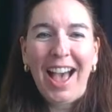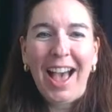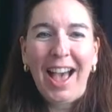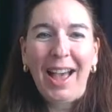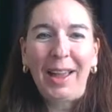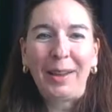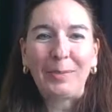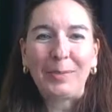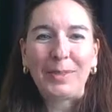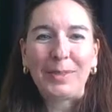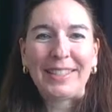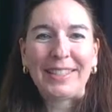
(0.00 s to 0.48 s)

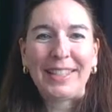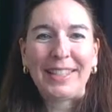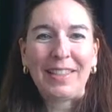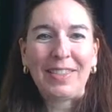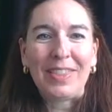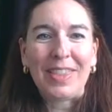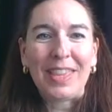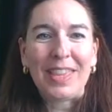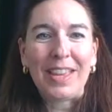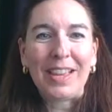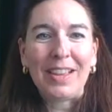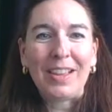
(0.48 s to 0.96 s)
I'm
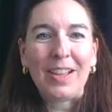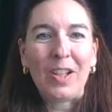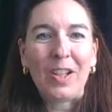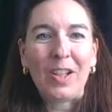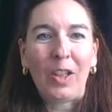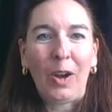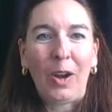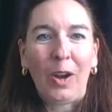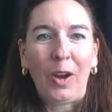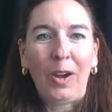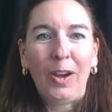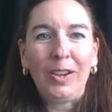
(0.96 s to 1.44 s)
Cynthia
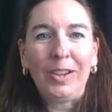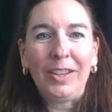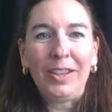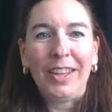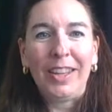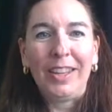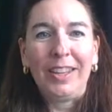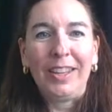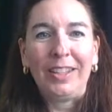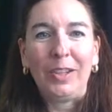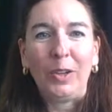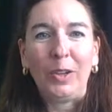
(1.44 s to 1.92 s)
Clark,
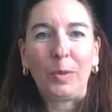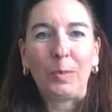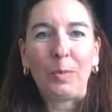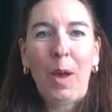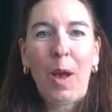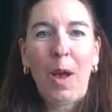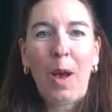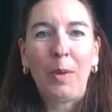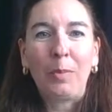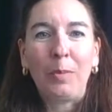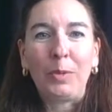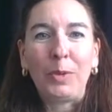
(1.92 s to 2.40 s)
your
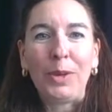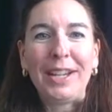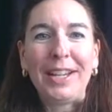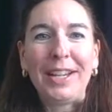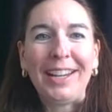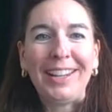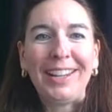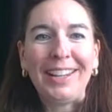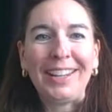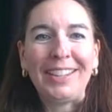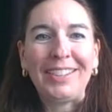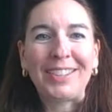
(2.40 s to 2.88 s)
palm
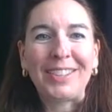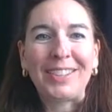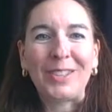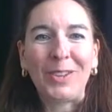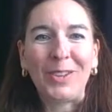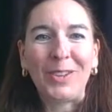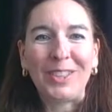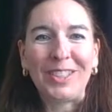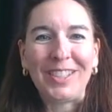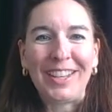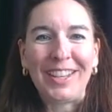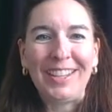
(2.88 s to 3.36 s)
reading
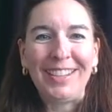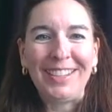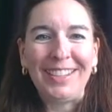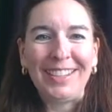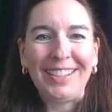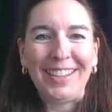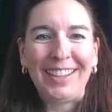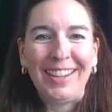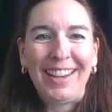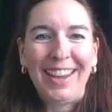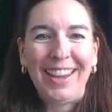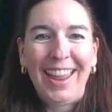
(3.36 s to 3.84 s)

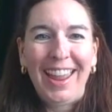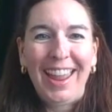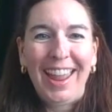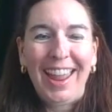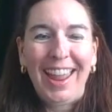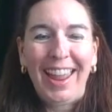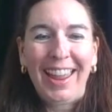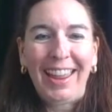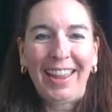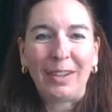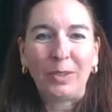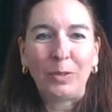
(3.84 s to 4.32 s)
consultant
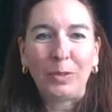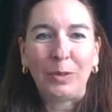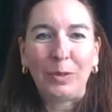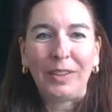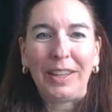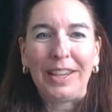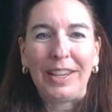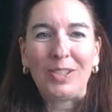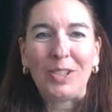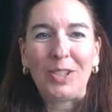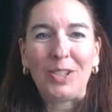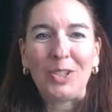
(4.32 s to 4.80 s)
and
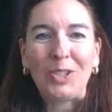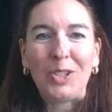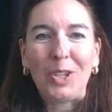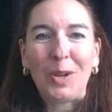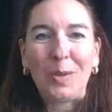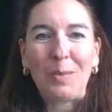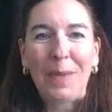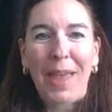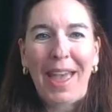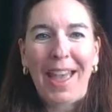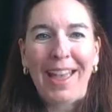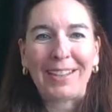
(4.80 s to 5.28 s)

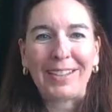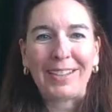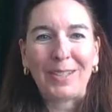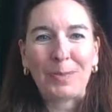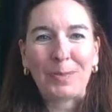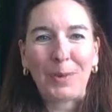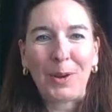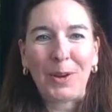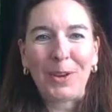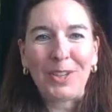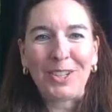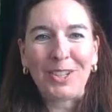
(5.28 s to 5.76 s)
relationship
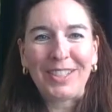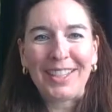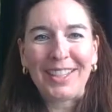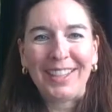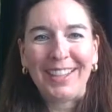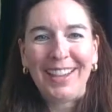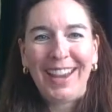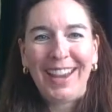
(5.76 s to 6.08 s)
expert.